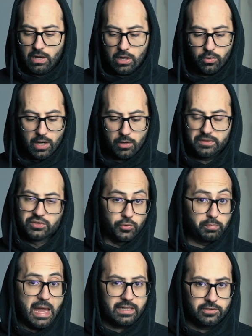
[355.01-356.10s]
how these are
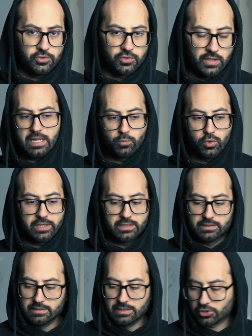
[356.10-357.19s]
packaged, and we'll get
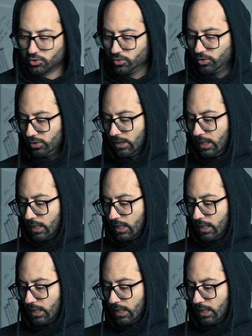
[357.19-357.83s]
an initial